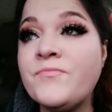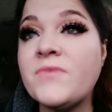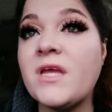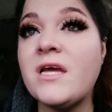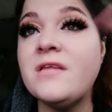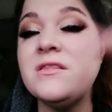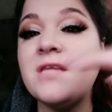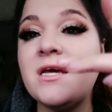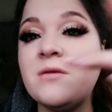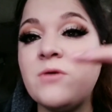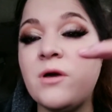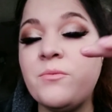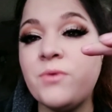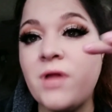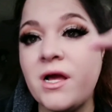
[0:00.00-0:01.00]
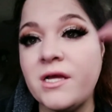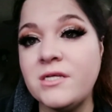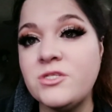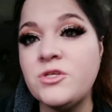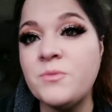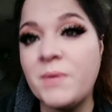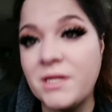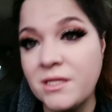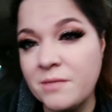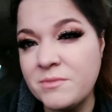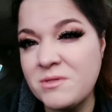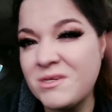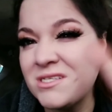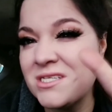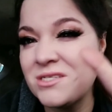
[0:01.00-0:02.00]
and then apply it to my lips,
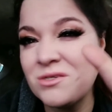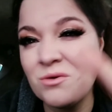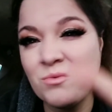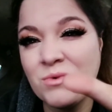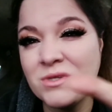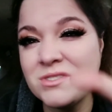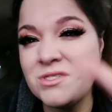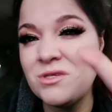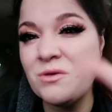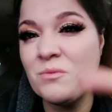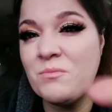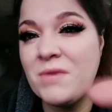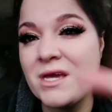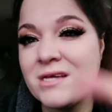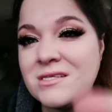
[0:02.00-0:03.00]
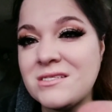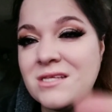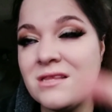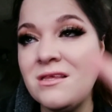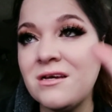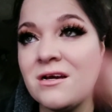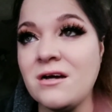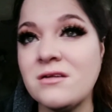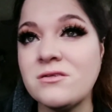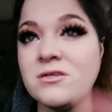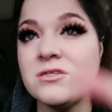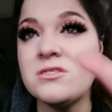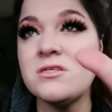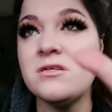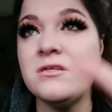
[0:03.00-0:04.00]
because I don't want to mix the colors